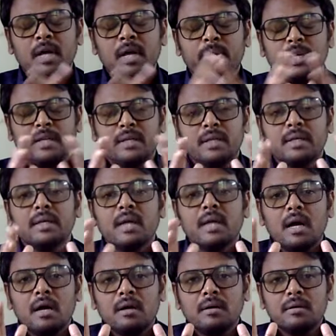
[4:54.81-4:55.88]
I mean,
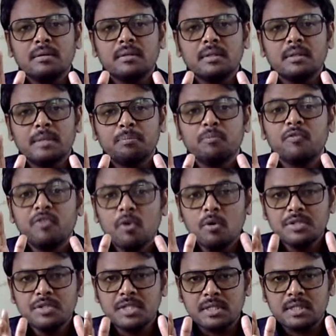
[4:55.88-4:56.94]
uh, that
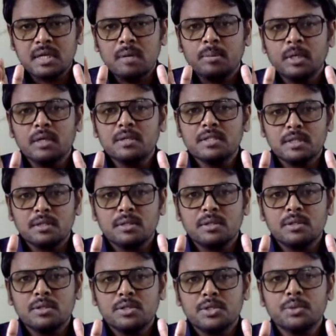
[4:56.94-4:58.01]
forces a person
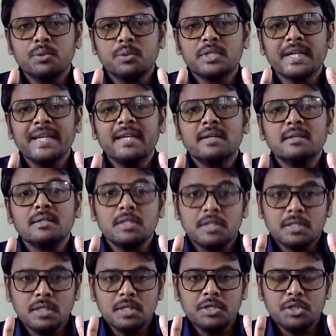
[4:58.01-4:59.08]
to take a
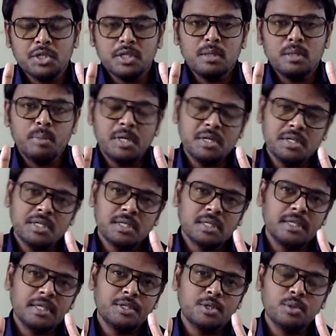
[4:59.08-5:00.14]
decision
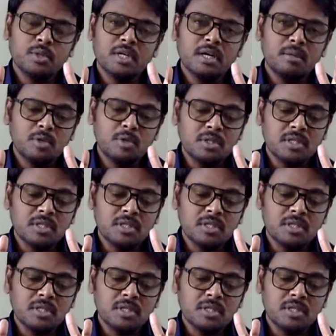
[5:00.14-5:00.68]
immediately to come to